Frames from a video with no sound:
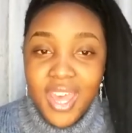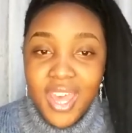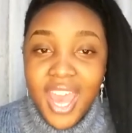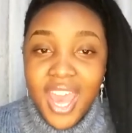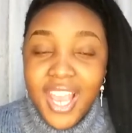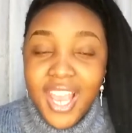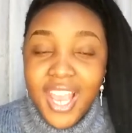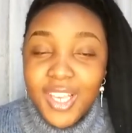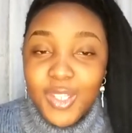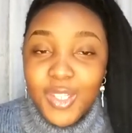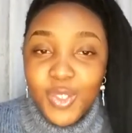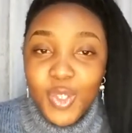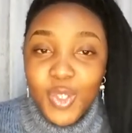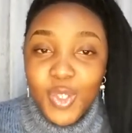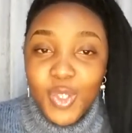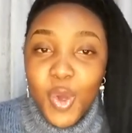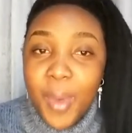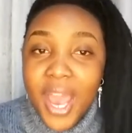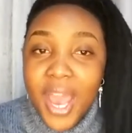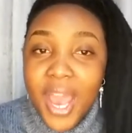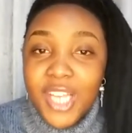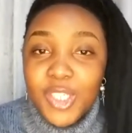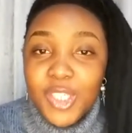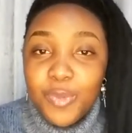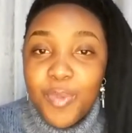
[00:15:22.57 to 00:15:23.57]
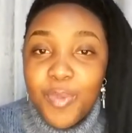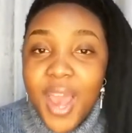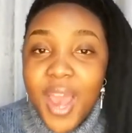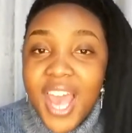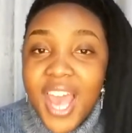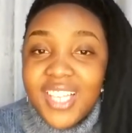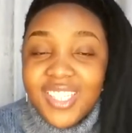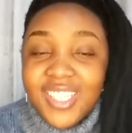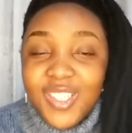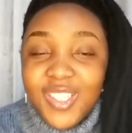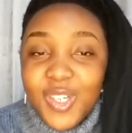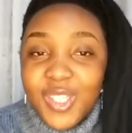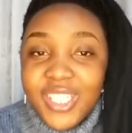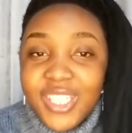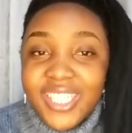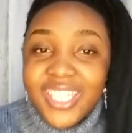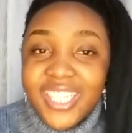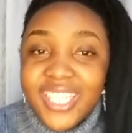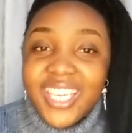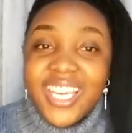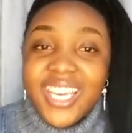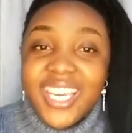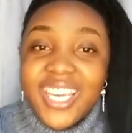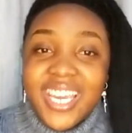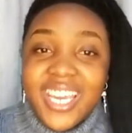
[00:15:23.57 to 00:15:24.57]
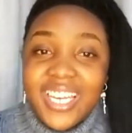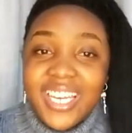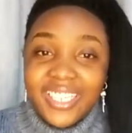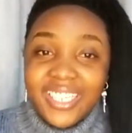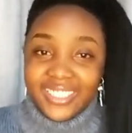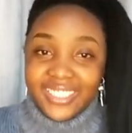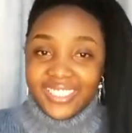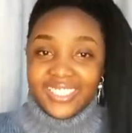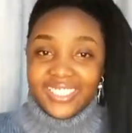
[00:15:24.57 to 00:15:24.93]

Thank you so much, Pastor T.